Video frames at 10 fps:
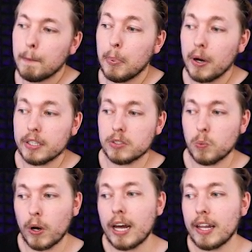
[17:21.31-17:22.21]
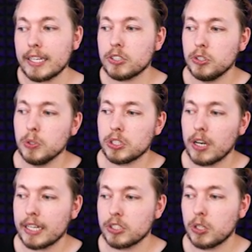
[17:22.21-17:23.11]
But what I like to do is I
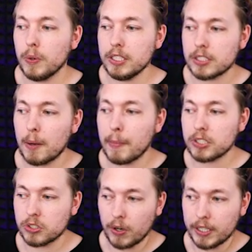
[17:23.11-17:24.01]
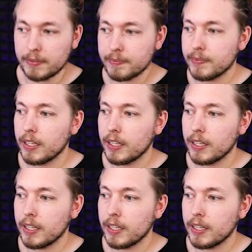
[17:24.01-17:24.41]
like to go inside my start,